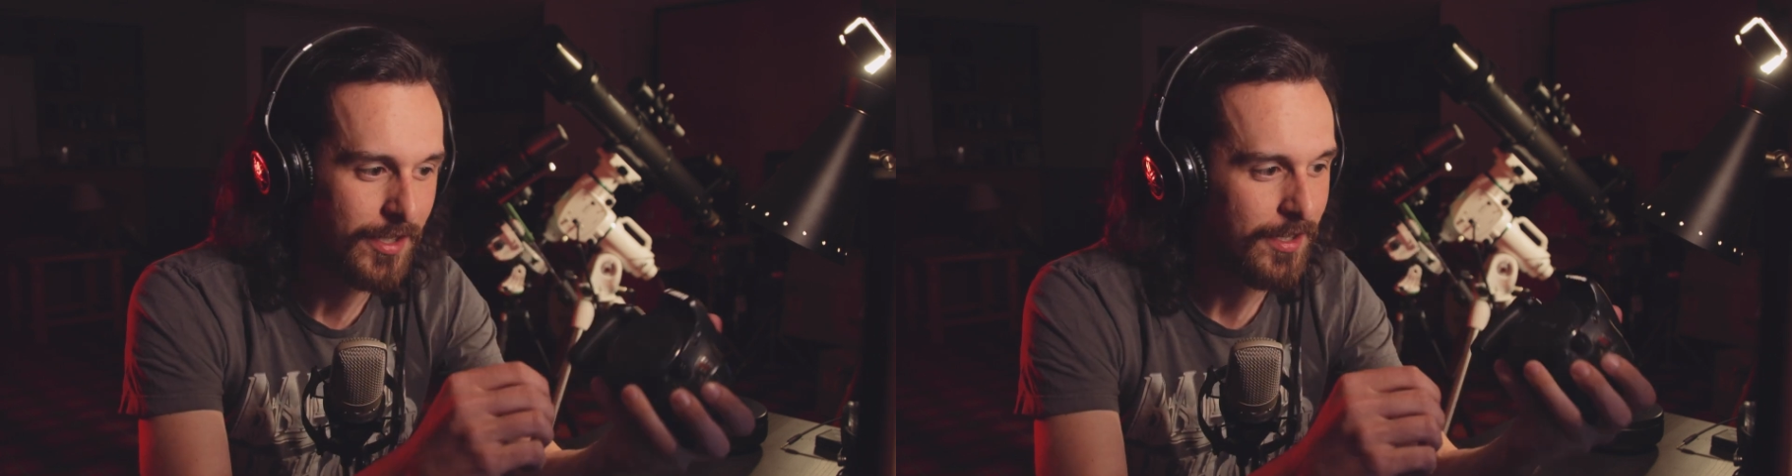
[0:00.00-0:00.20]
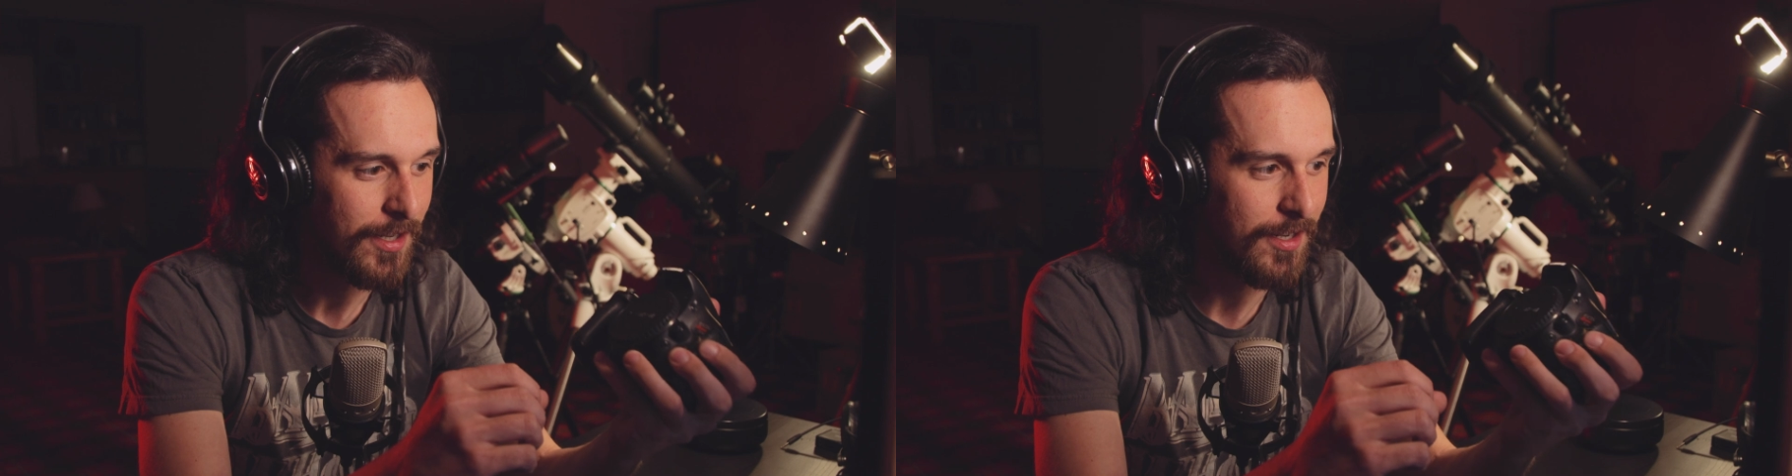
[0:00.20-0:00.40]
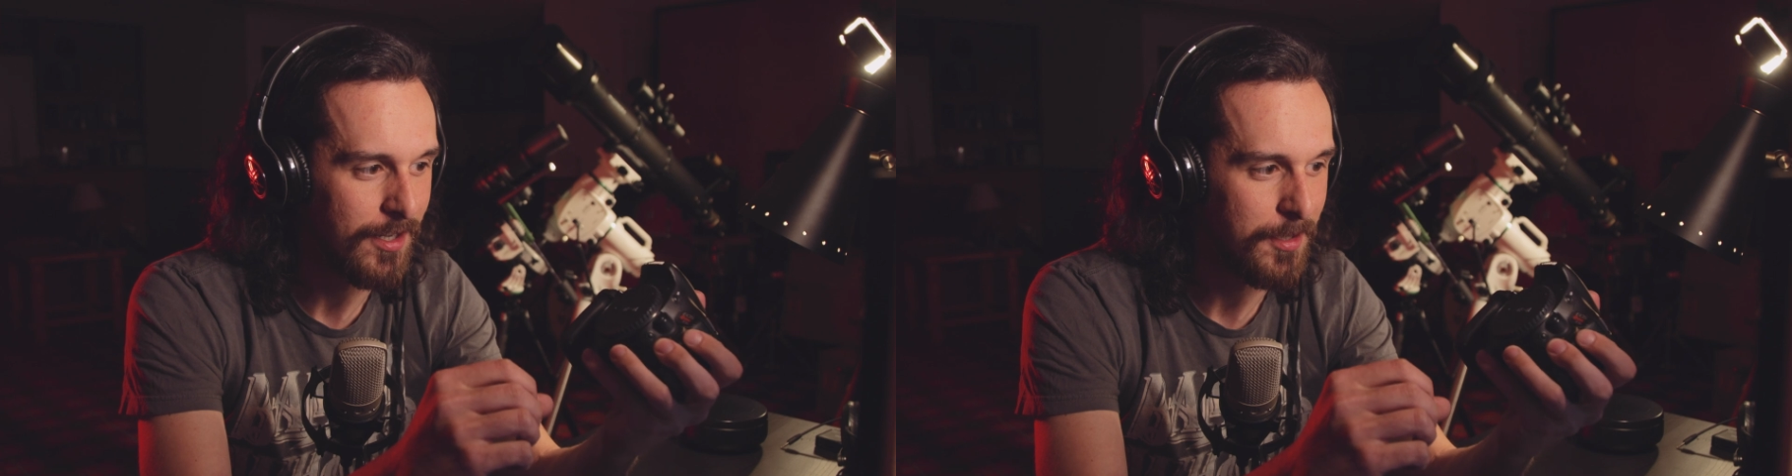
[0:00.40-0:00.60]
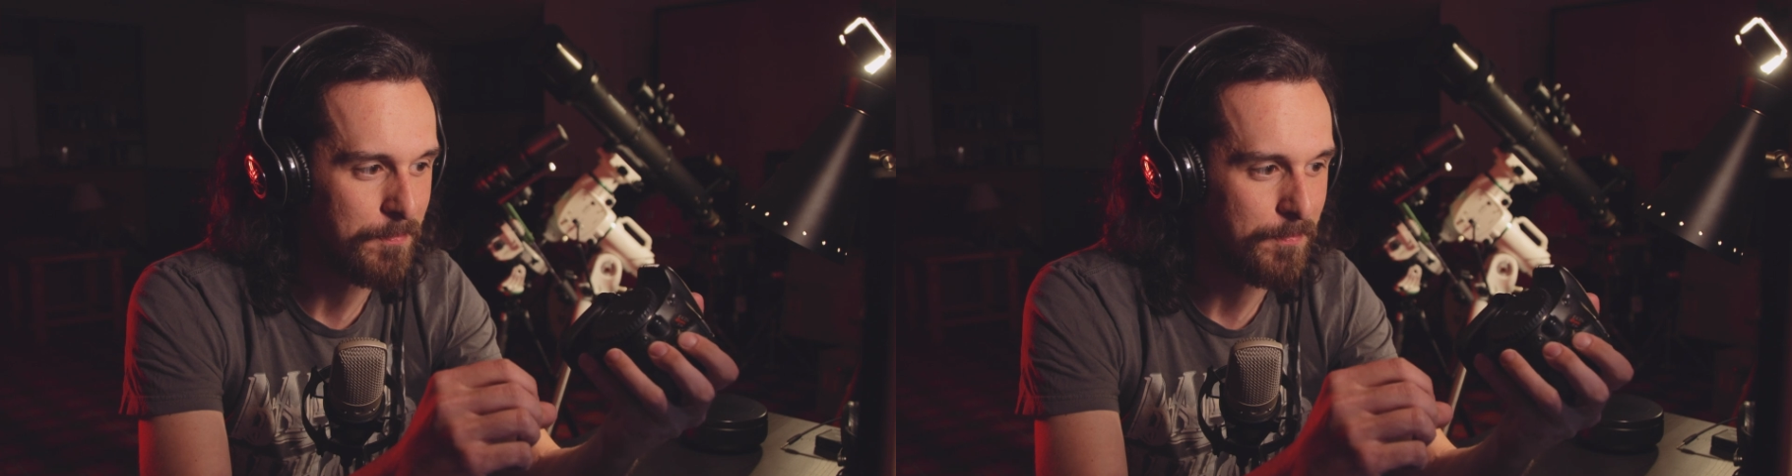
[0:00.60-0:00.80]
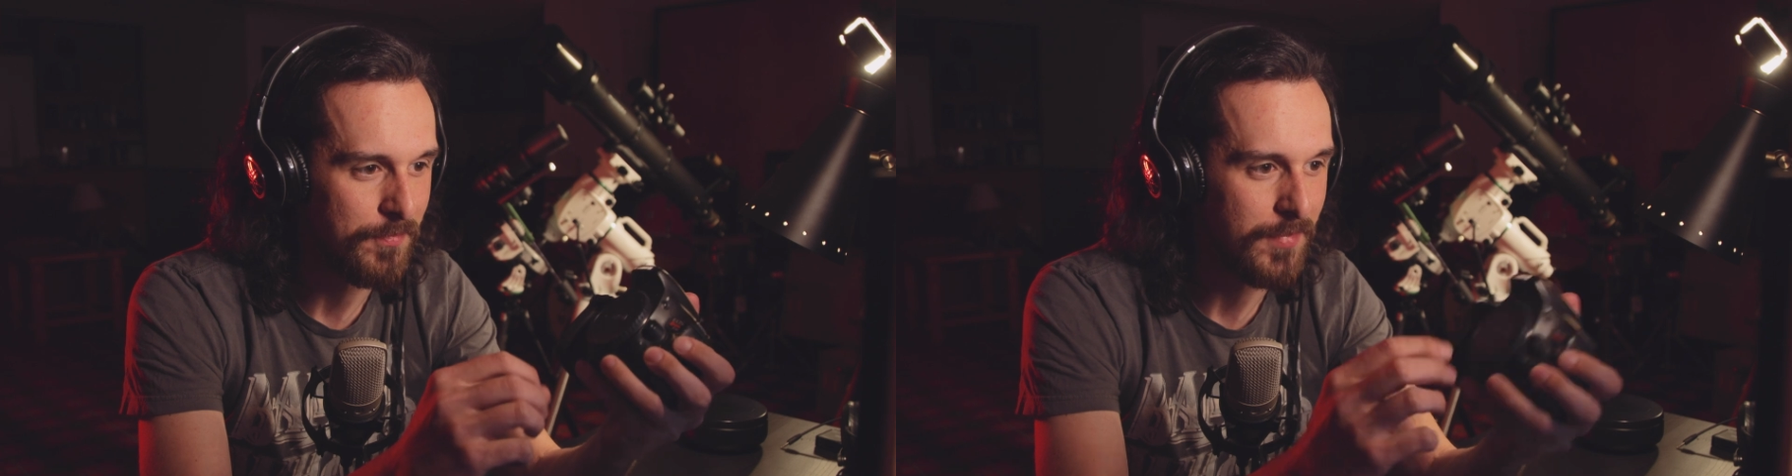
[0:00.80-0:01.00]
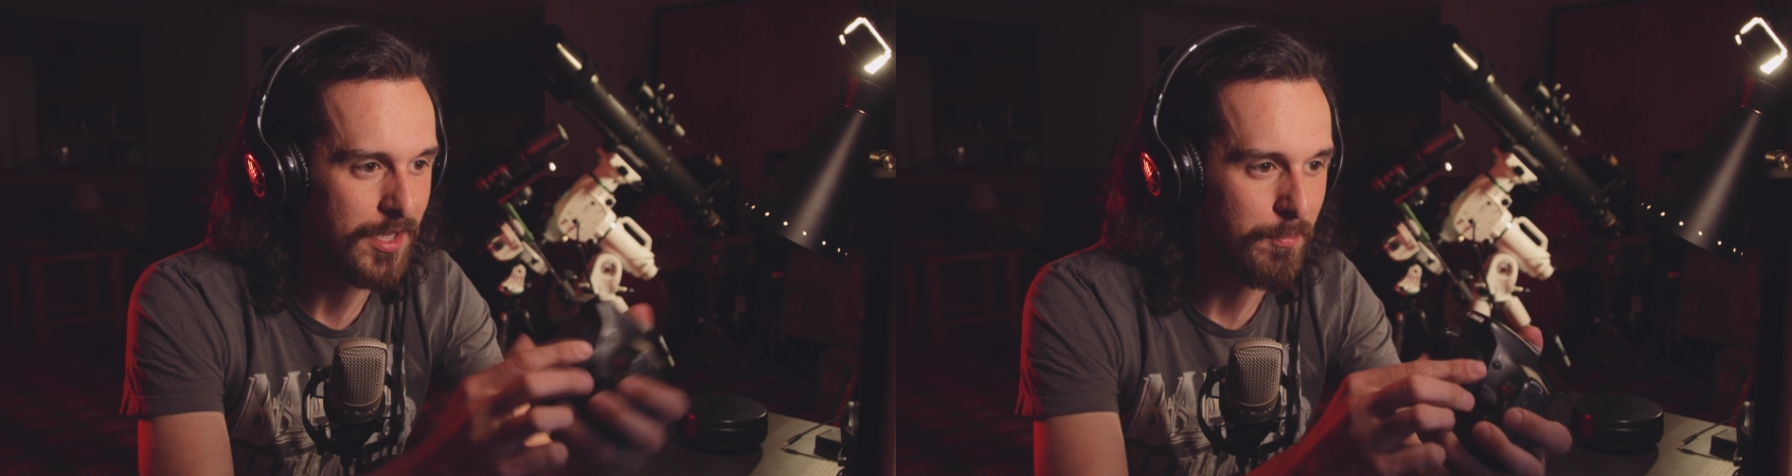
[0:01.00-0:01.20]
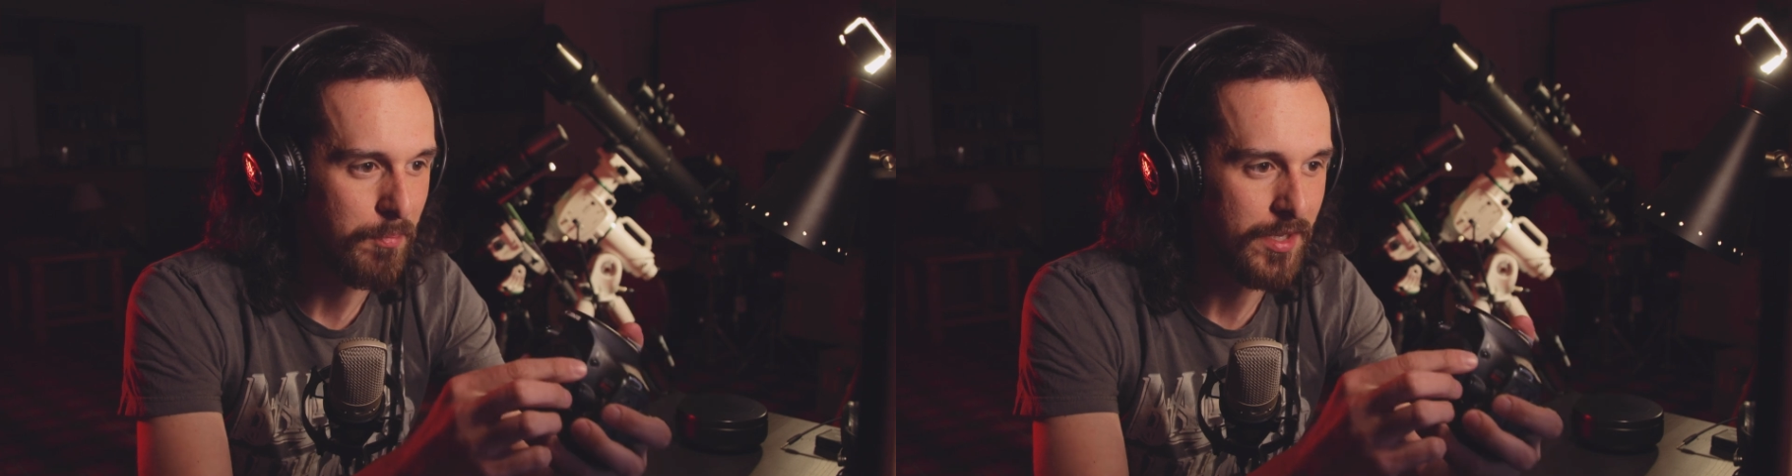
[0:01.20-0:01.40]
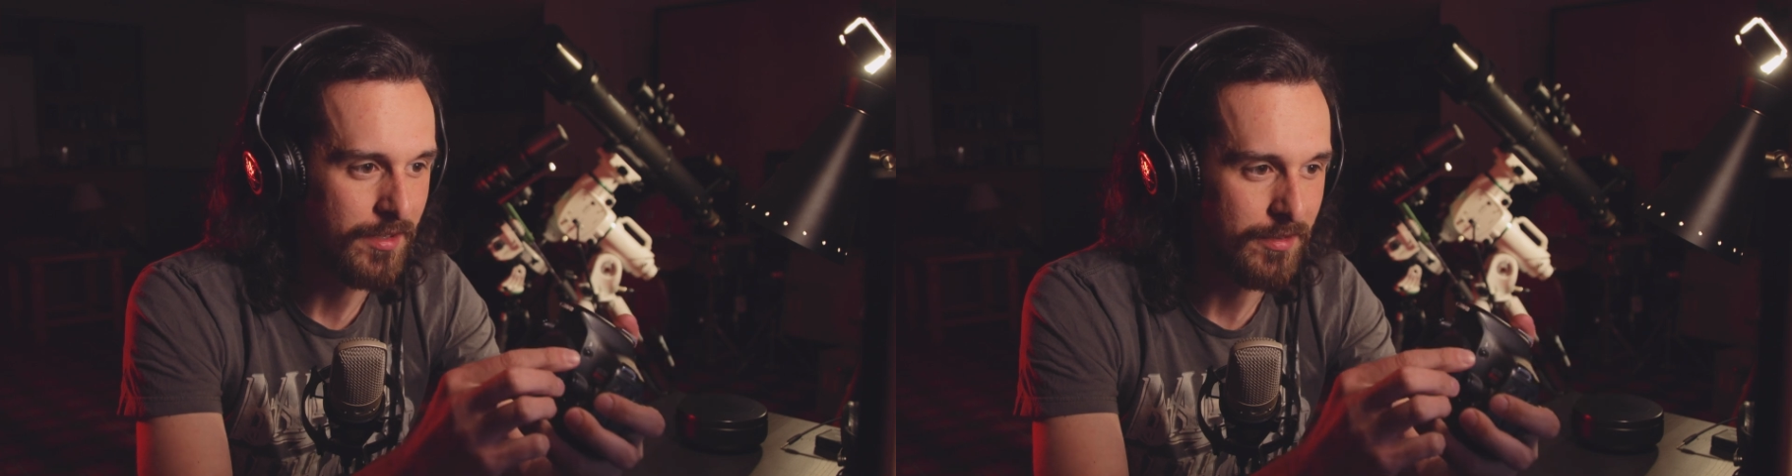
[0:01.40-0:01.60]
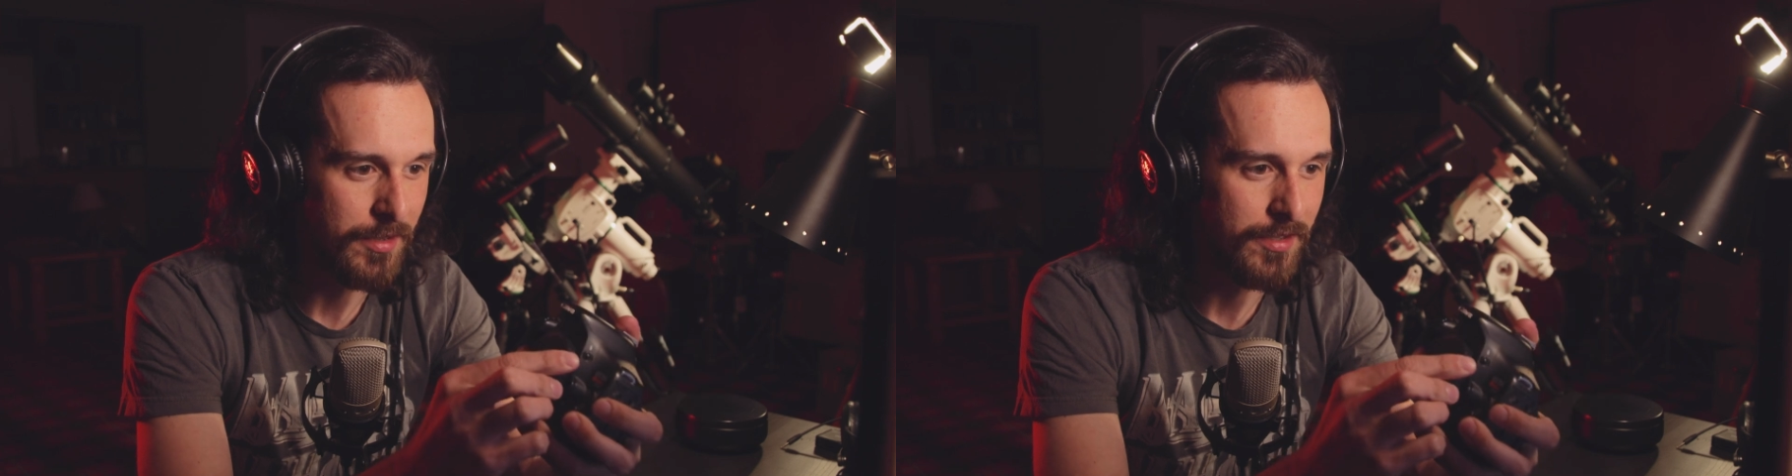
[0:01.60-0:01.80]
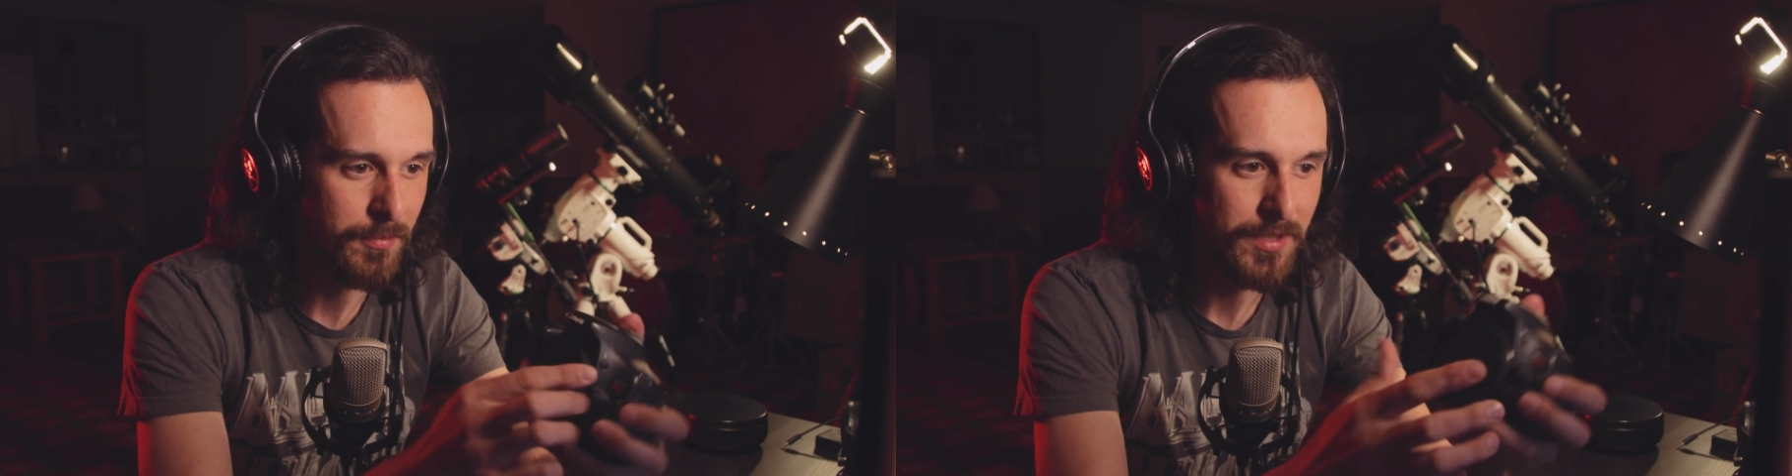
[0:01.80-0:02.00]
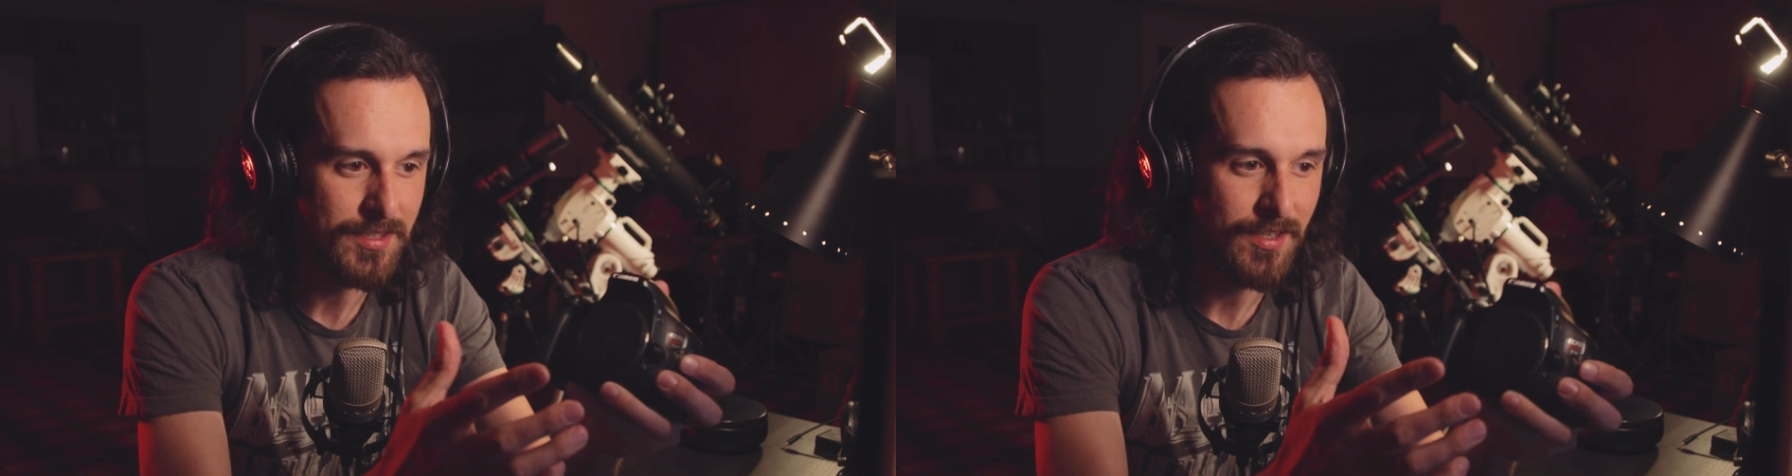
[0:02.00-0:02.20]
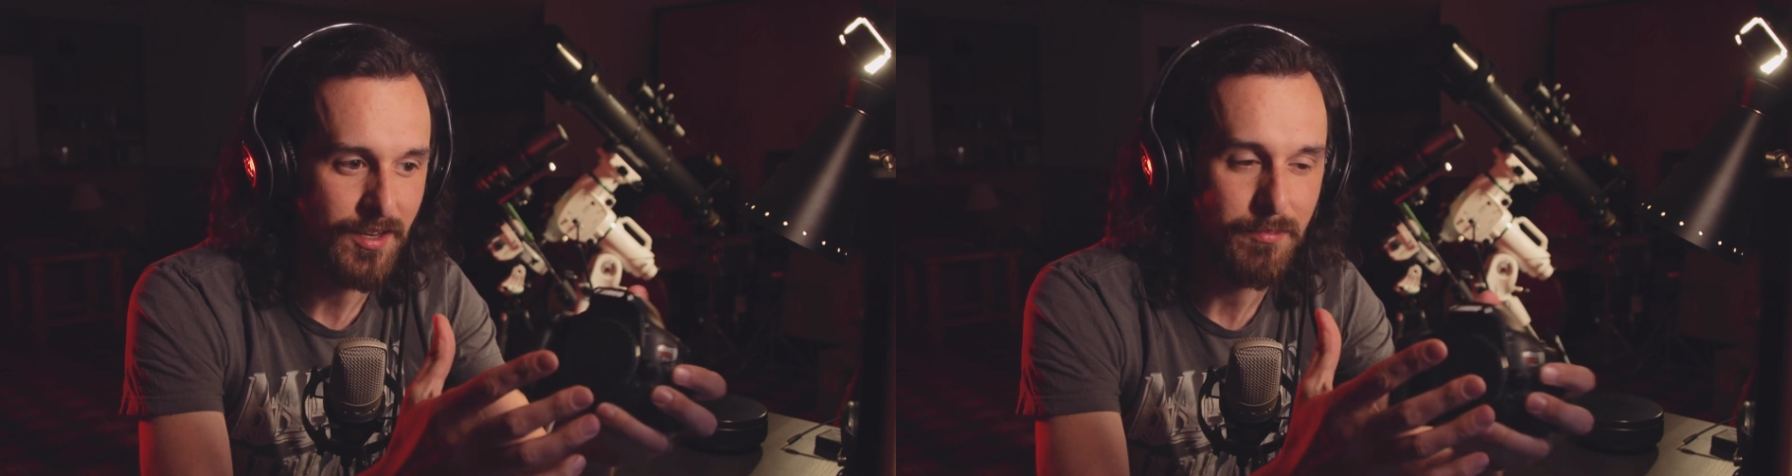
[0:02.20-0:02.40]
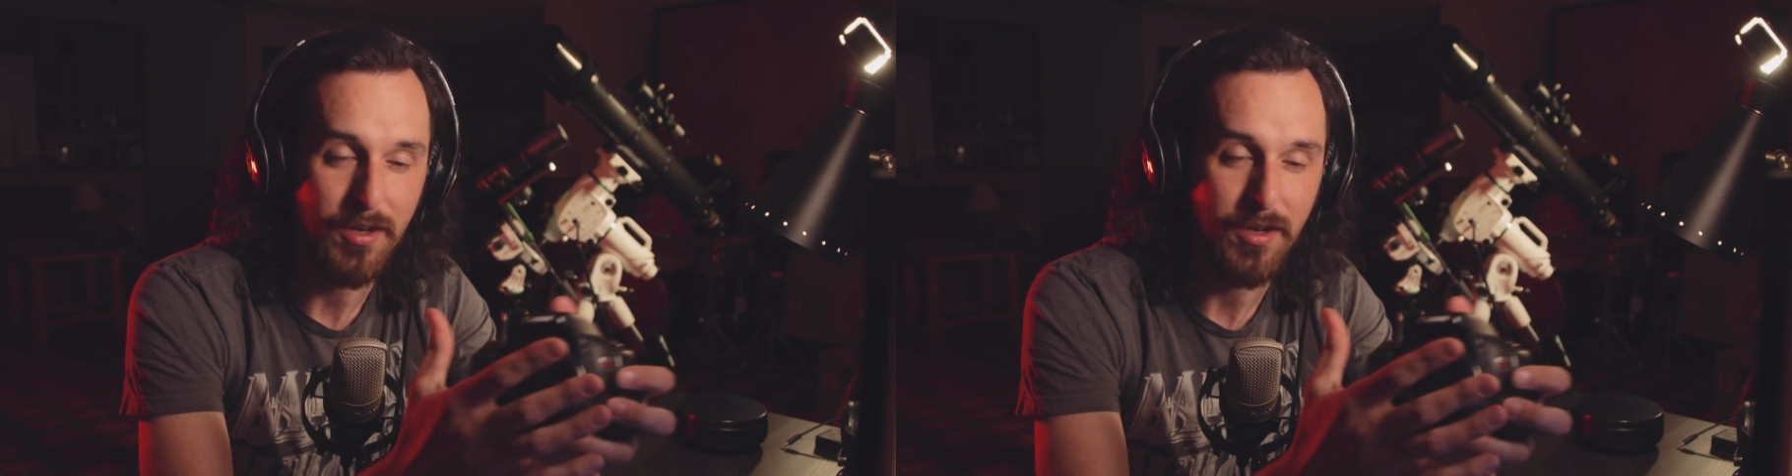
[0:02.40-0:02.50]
But in the meantime,